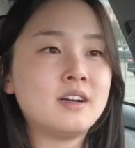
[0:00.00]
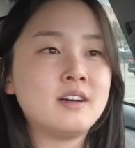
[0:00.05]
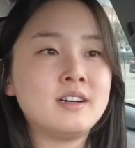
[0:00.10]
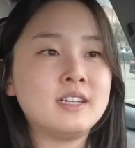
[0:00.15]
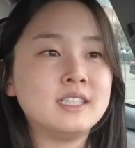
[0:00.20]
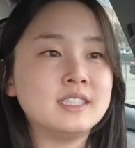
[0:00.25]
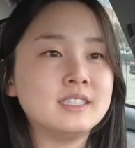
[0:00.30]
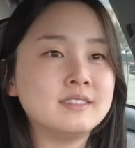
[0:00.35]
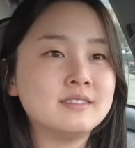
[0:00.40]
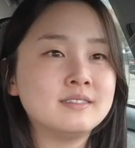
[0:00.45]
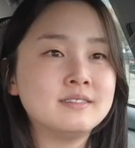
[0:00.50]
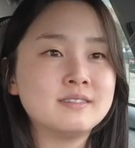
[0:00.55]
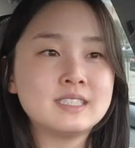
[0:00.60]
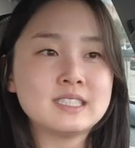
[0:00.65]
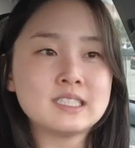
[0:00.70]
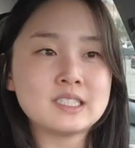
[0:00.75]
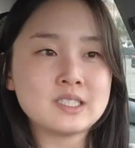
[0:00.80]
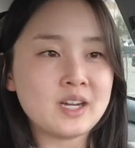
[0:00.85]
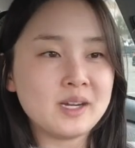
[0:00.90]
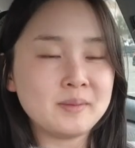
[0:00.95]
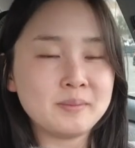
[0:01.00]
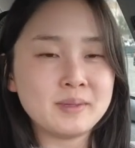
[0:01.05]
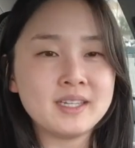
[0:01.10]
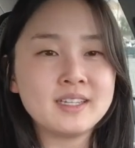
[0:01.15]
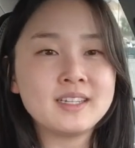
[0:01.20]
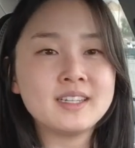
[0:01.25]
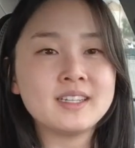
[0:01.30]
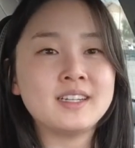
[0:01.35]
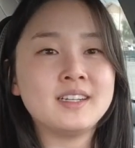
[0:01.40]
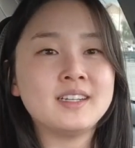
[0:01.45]
on this
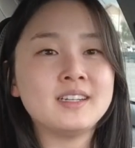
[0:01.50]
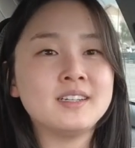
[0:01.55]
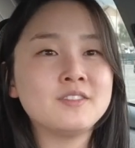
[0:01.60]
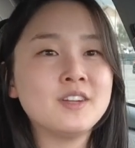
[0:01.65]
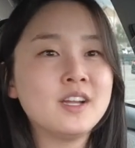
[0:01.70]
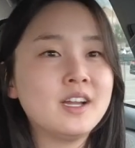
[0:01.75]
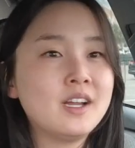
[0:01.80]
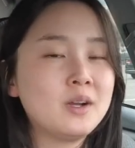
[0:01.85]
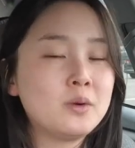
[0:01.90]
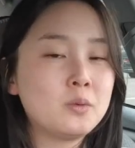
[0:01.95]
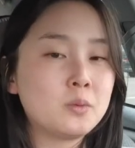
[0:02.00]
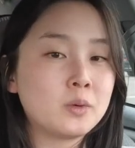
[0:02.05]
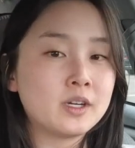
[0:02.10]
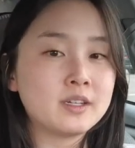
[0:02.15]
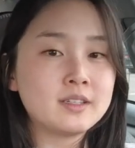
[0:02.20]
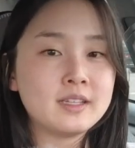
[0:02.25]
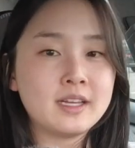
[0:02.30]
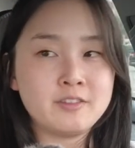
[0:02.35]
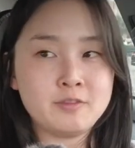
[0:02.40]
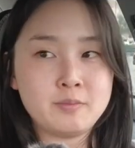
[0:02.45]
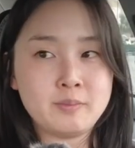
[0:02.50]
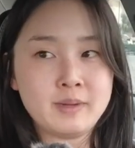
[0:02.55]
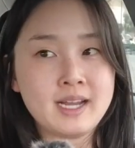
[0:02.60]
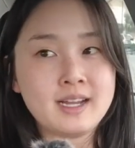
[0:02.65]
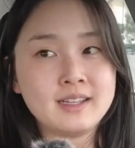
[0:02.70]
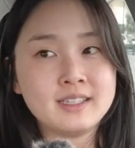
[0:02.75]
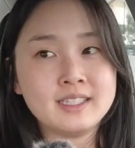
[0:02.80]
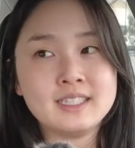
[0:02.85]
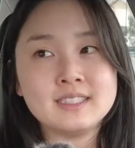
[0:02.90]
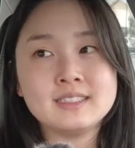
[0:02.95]
topic of work-life
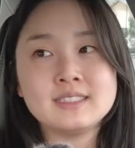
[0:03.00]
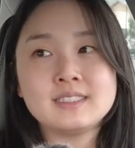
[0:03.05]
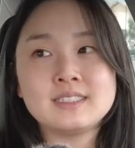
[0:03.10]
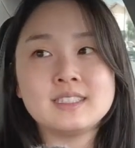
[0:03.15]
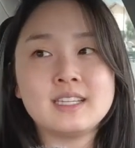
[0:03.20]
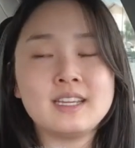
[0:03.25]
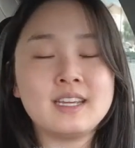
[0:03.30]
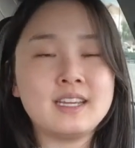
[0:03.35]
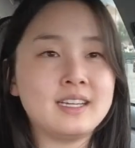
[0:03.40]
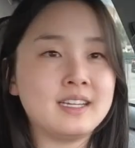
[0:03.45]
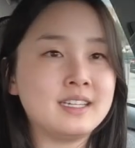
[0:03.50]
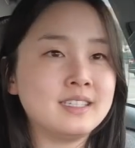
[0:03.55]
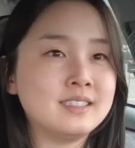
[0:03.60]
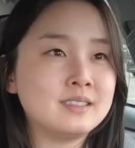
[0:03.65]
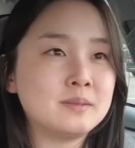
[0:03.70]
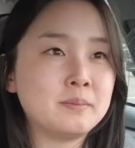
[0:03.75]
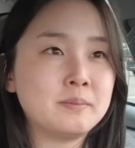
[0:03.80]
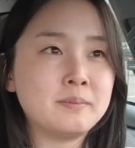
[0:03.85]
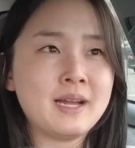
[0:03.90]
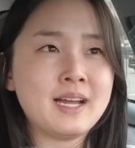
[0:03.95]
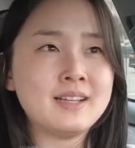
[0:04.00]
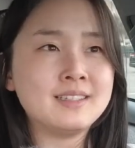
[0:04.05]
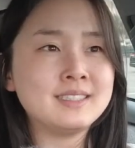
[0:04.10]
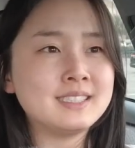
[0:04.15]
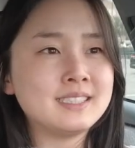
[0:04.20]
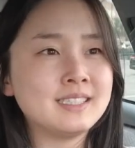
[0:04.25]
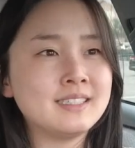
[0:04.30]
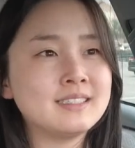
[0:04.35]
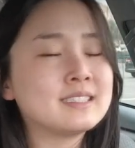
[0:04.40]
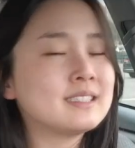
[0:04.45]
balance and
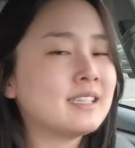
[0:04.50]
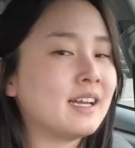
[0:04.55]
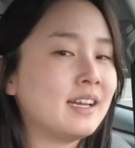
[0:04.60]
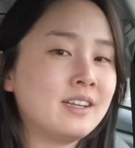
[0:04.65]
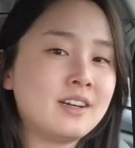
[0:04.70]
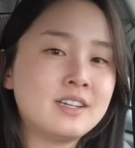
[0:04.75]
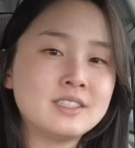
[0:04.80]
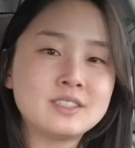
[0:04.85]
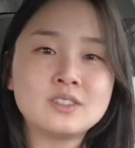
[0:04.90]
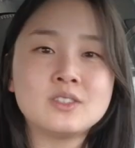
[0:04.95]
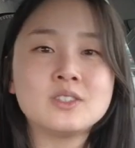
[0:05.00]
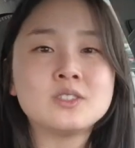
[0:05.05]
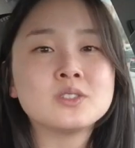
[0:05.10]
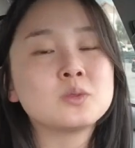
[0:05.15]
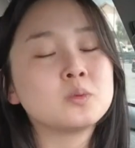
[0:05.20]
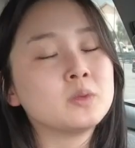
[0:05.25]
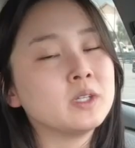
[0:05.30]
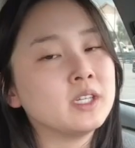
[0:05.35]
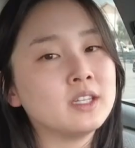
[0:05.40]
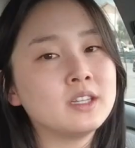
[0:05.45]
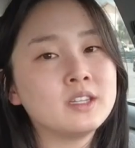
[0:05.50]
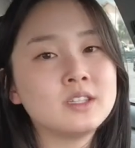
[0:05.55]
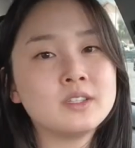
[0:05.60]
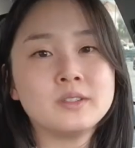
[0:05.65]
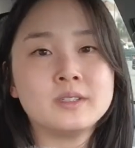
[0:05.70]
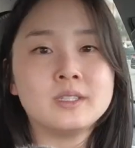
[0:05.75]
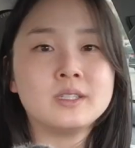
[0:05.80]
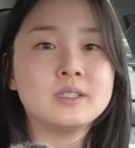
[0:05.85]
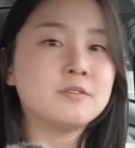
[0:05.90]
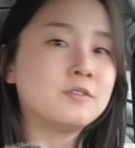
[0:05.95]
balancing side hustles with
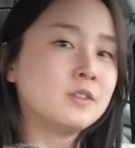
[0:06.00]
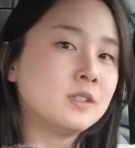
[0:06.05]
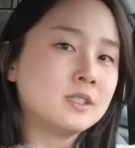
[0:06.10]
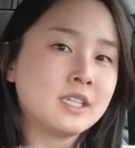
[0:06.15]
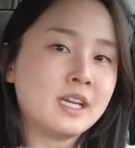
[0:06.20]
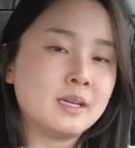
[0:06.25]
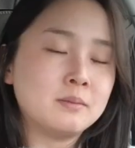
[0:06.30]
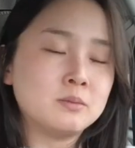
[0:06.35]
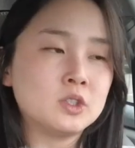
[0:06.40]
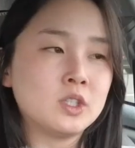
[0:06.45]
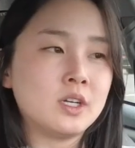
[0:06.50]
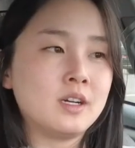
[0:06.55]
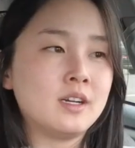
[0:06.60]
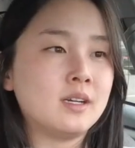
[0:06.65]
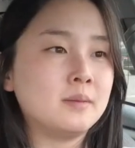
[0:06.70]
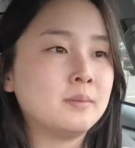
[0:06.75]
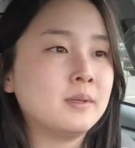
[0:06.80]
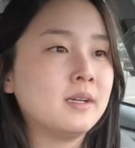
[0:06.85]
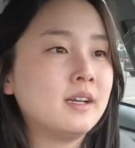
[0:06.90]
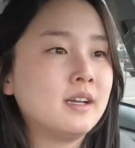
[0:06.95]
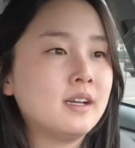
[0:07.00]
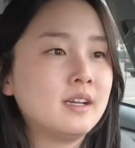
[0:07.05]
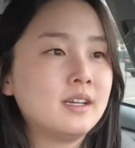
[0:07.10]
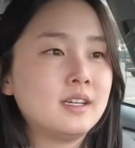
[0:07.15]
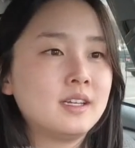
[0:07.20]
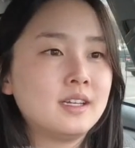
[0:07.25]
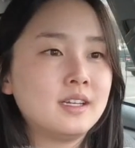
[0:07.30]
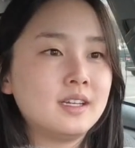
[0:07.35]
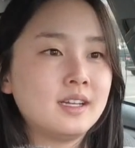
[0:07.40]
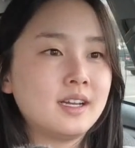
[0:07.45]
your full-time job
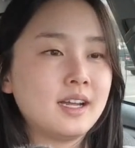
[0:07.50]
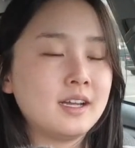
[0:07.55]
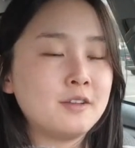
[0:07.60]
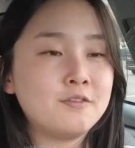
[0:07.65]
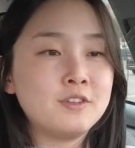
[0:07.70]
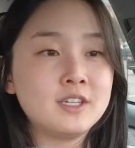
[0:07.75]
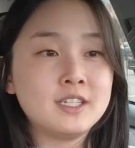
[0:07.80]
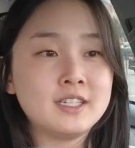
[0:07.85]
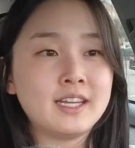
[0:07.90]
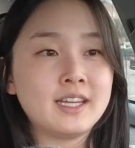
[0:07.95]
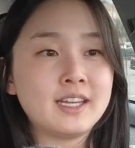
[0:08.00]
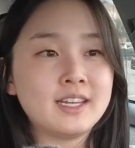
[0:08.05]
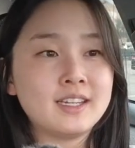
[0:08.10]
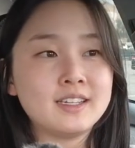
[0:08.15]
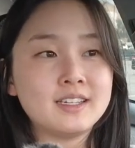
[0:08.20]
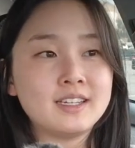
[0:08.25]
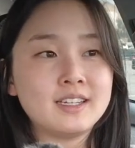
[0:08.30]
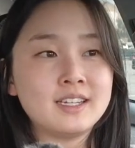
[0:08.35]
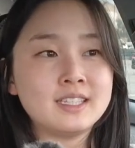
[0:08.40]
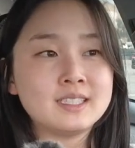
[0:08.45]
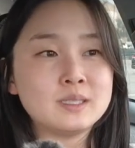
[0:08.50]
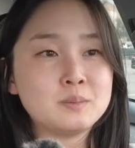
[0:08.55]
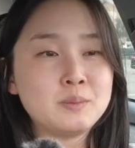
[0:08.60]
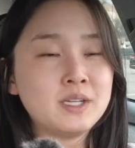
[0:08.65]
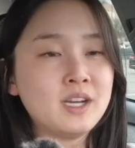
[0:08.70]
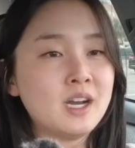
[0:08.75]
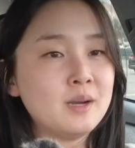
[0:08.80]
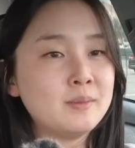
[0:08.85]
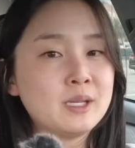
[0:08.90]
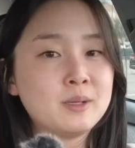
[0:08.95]
i feel like it's
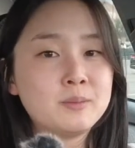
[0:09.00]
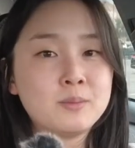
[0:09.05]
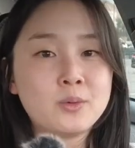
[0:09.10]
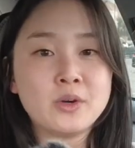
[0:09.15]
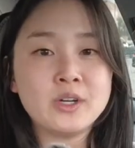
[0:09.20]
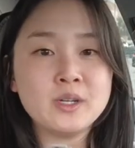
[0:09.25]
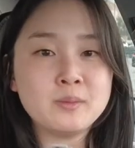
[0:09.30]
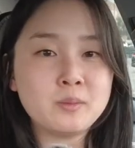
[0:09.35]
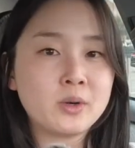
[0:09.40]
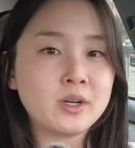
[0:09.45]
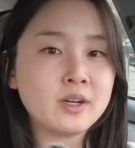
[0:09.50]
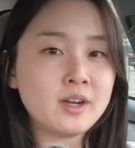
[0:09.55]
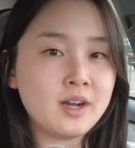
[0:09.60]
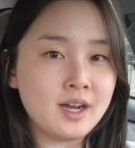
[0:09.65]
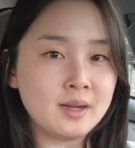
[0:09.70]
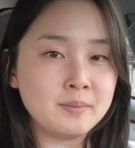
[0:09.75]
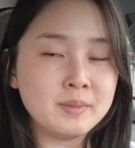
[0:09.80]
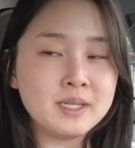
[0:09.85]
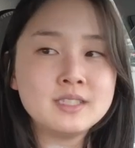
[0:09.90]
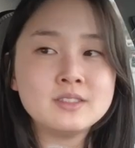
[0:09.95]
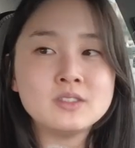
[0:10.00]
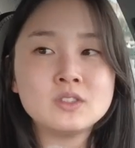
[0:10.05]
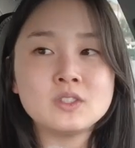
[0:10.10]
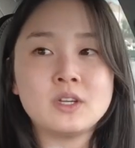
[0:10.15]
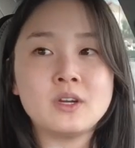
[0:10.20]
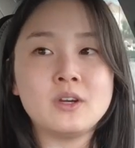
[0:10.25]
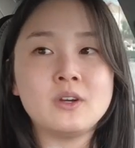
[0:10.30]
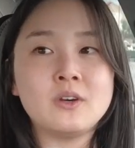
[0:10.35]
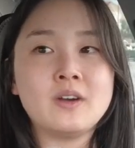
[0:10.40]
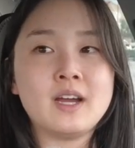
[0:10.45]
becoming more and more common
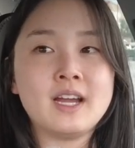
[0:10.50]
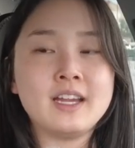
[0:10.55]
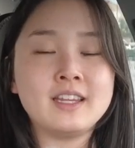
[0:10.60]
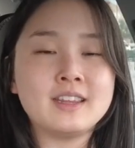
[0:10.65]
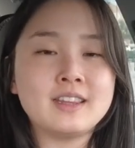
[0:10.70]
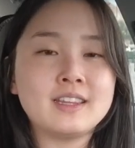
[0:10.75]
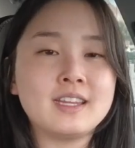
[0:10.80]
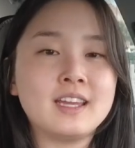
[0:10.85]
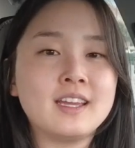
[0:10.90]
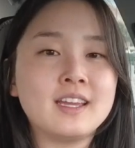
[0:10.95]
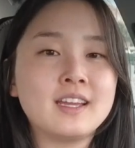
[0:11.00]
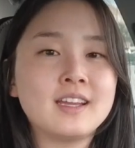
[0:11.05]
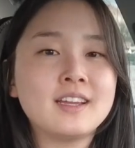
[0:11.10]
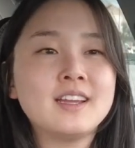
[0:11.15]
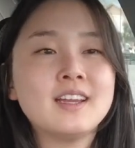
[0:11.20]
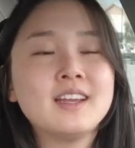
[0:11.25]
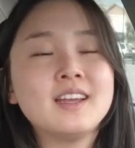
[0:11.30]
so i think